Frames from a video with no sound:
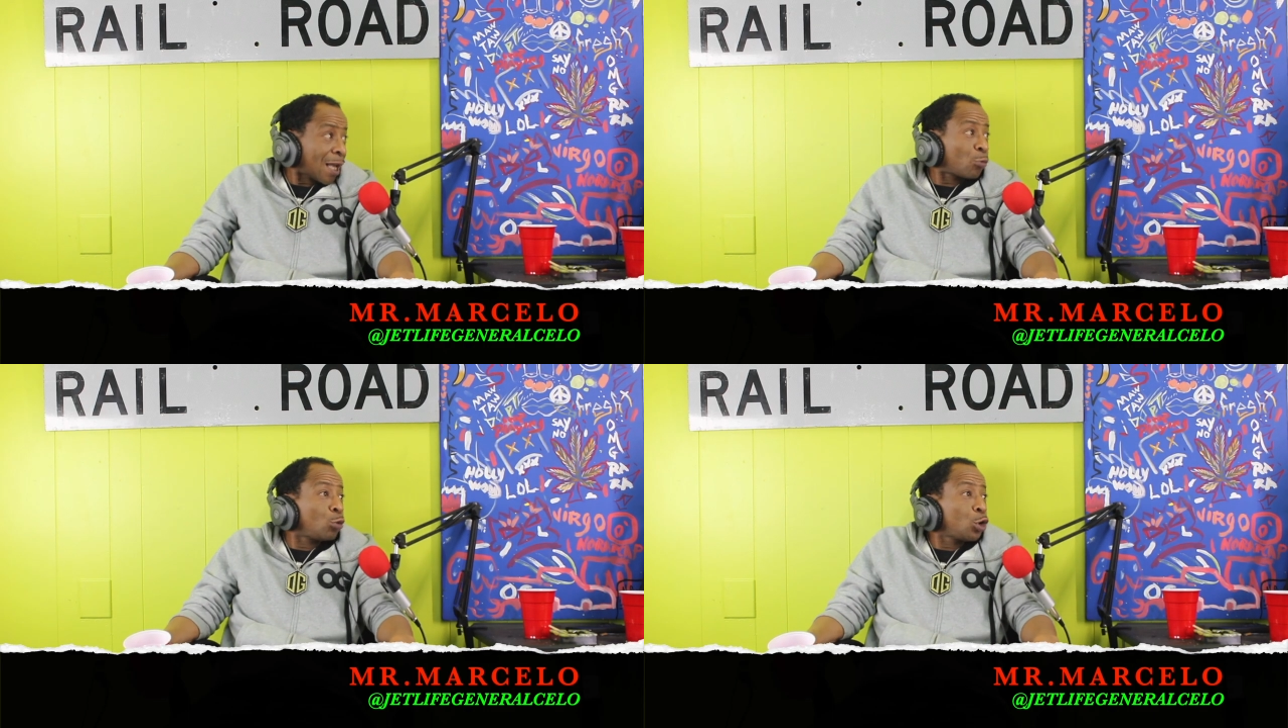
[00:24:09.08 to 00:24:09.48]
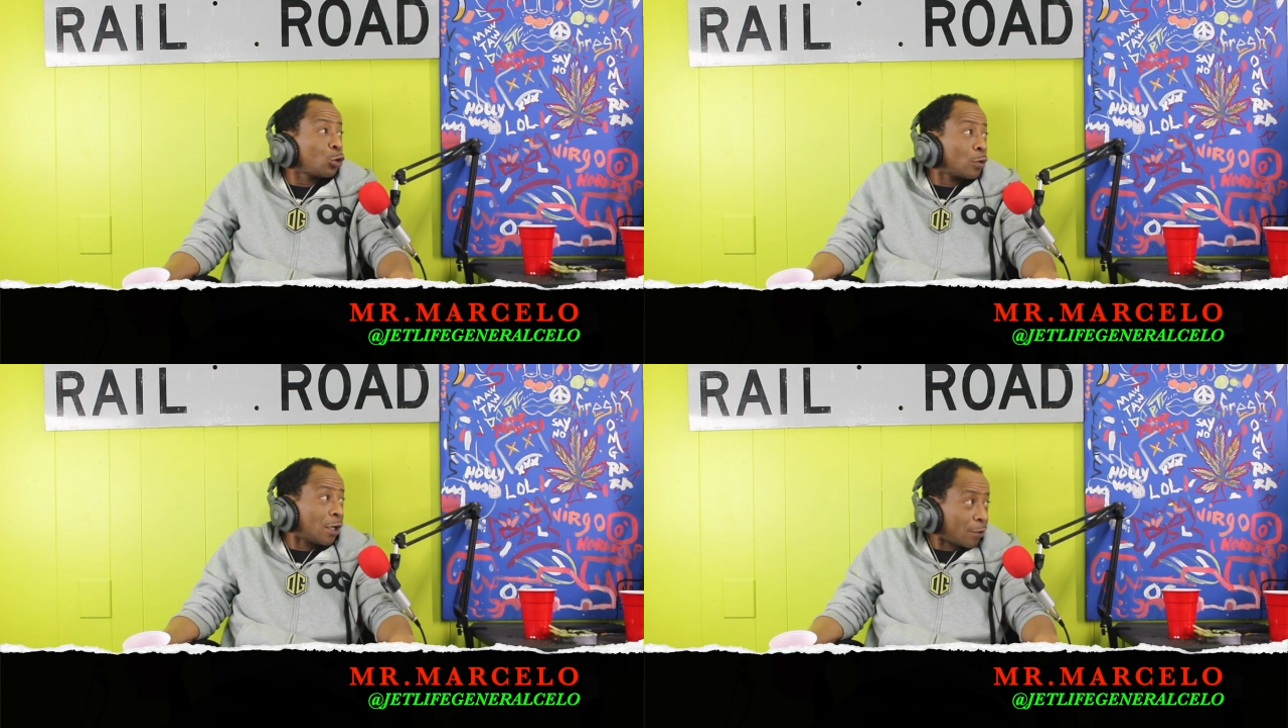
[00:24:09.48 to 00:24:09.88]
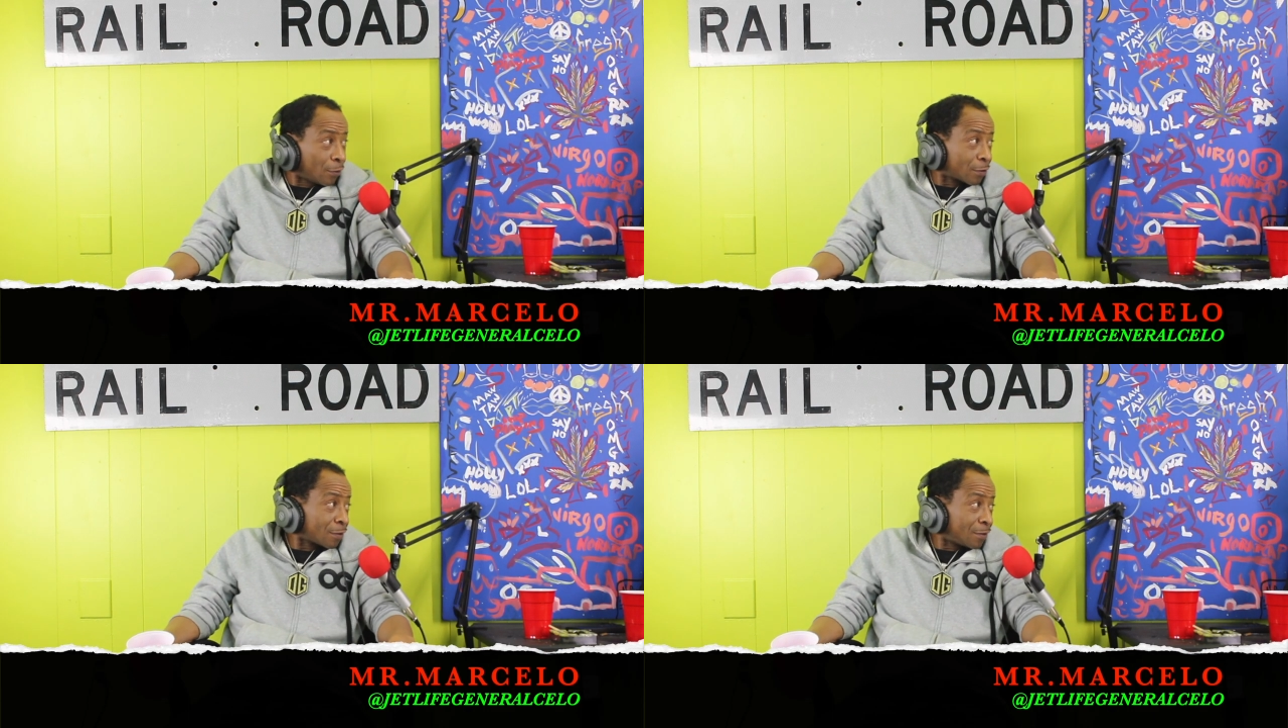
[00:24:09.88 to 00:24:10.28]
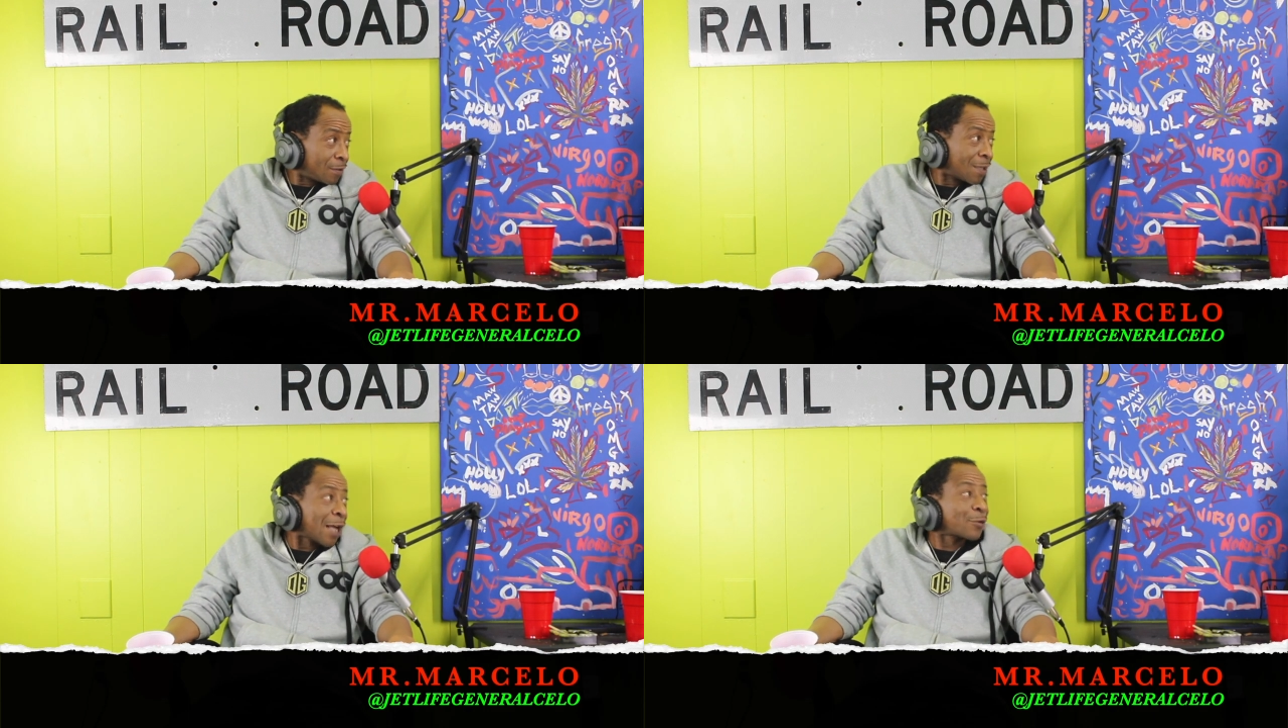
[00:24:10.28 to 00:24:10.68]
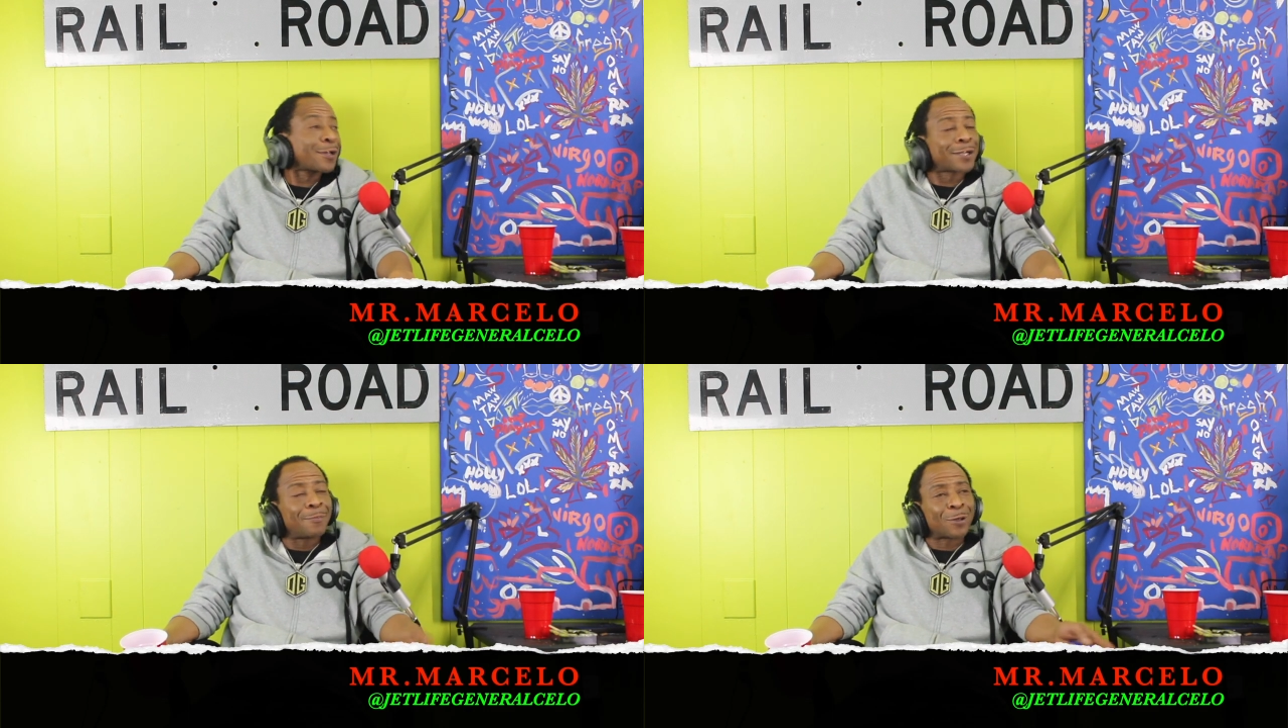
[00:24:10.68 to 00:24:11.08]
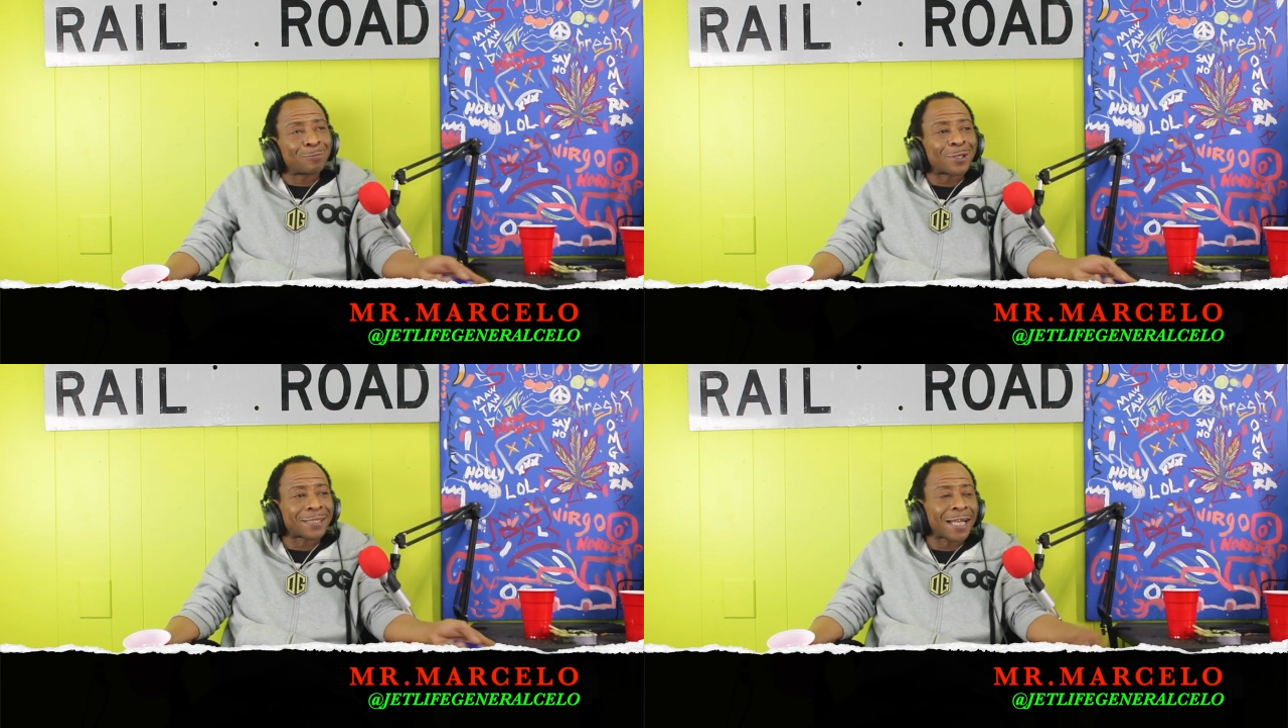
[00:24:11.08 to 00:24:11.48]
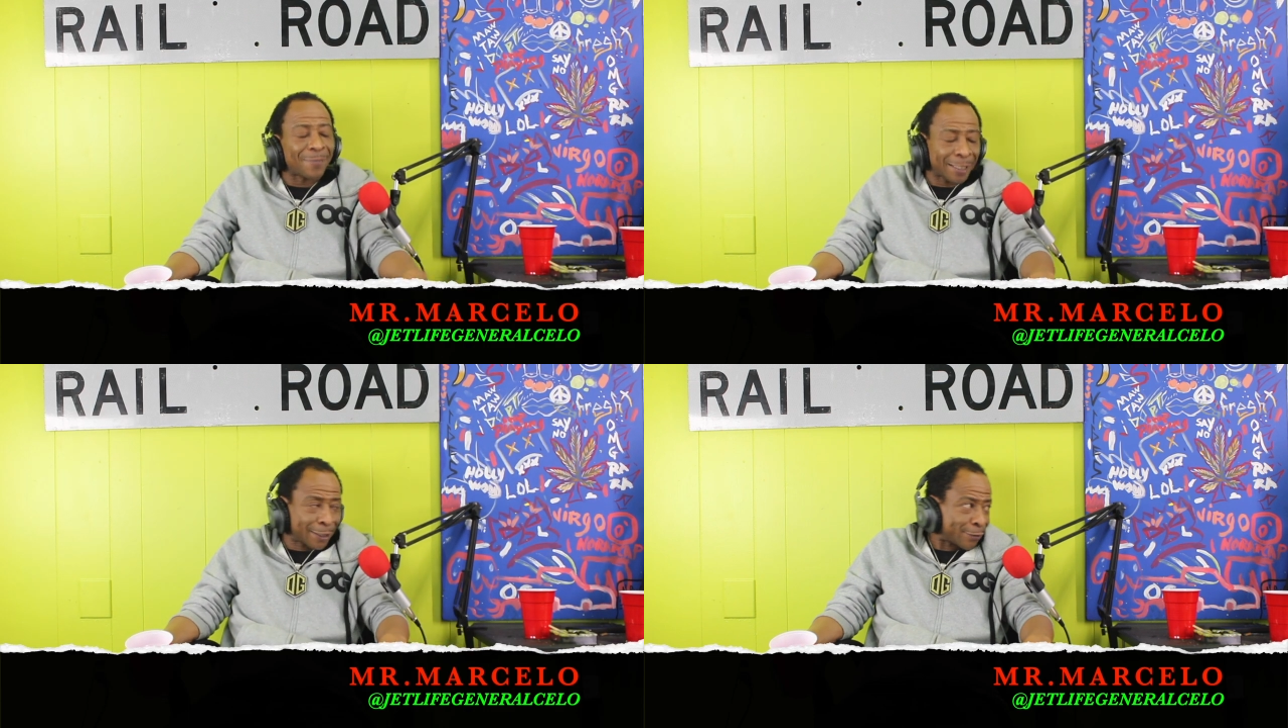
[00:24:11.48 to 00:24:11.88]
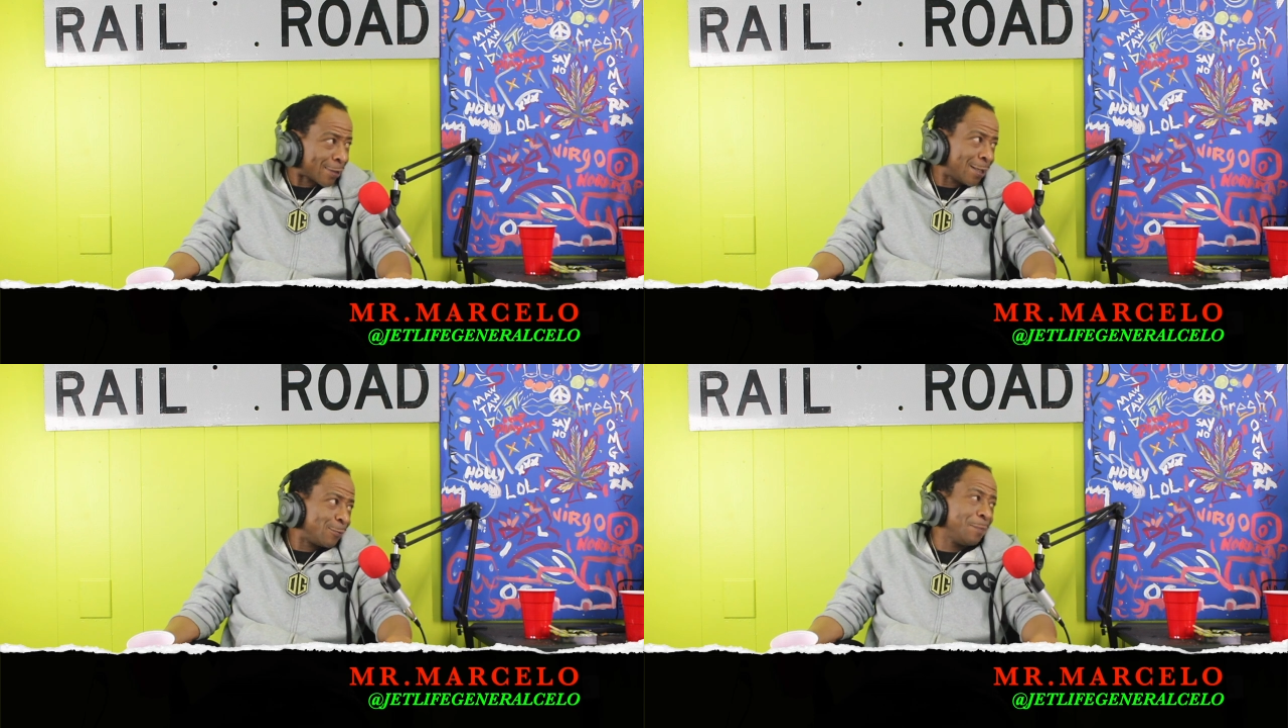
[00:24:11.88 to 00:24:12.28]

Like what you learned. Like come on, bro, think about us, right?